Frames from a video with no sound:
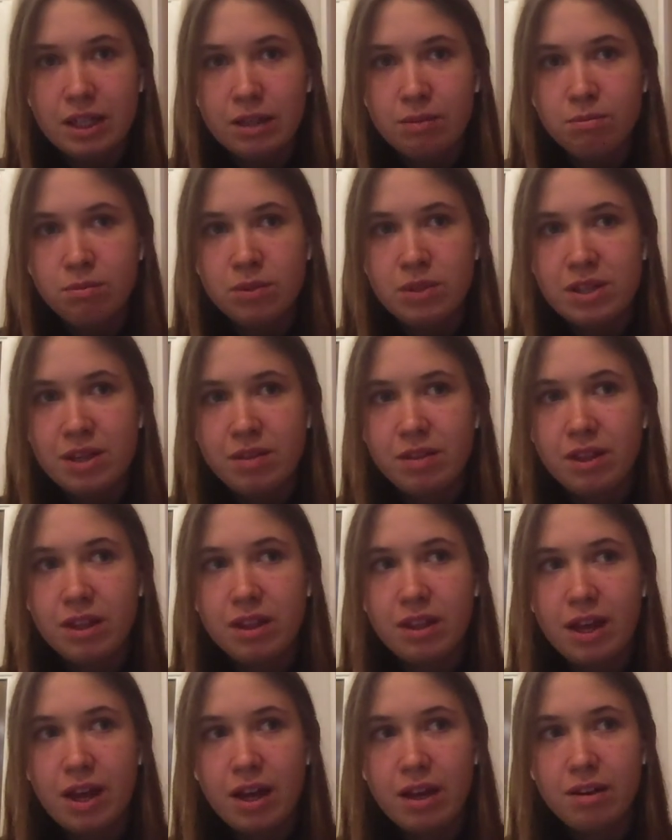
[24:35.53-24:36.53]
something
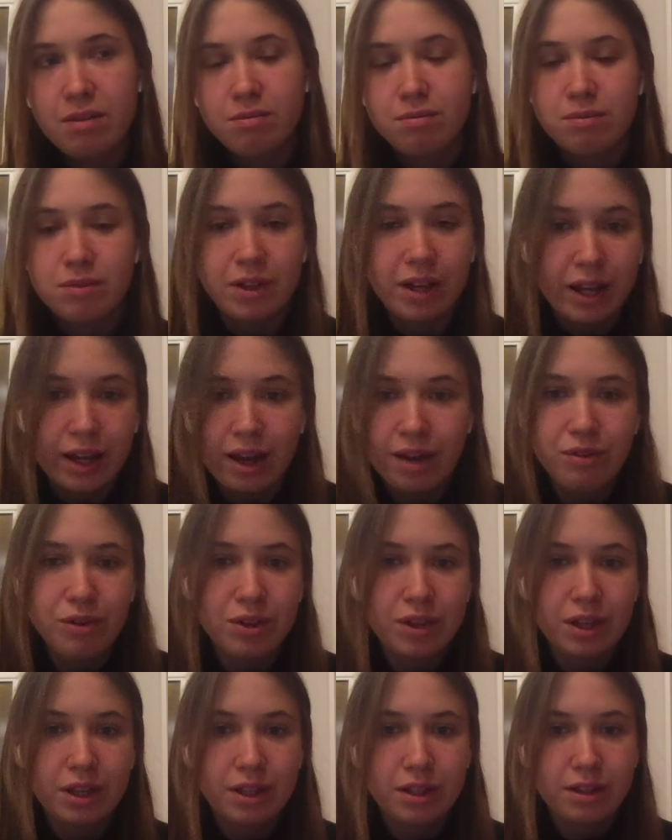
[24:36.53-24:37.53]
that, like,
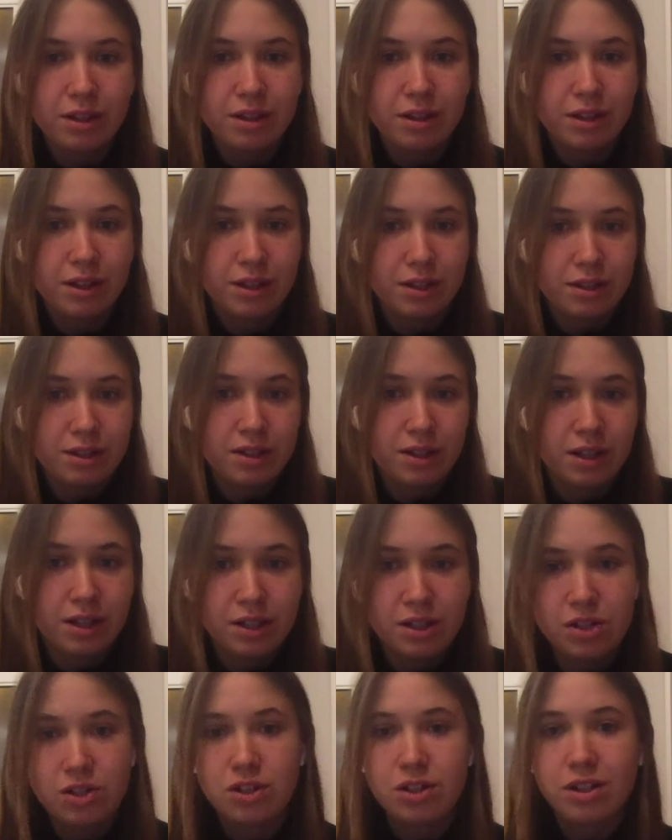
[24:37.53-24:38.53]
everything is
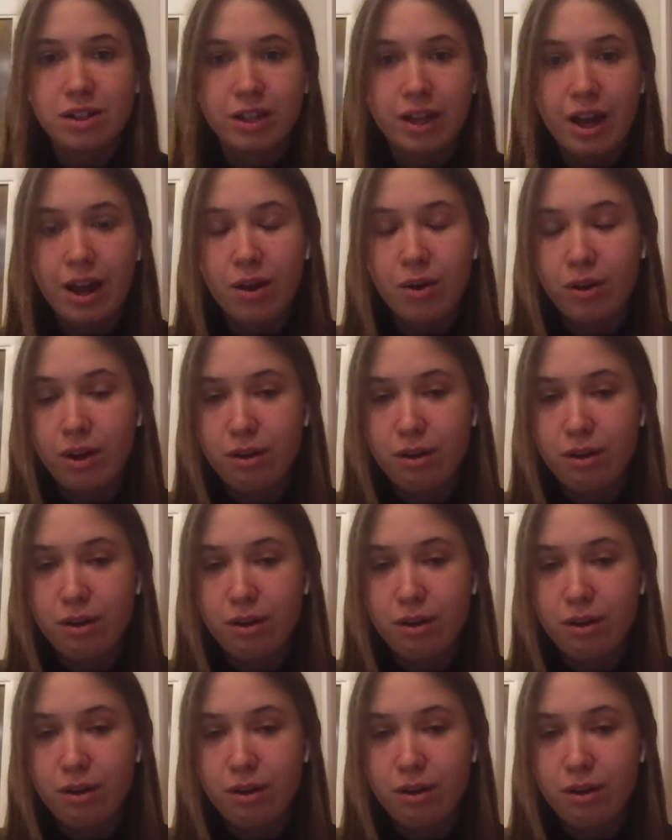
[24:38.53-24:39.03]
digital now.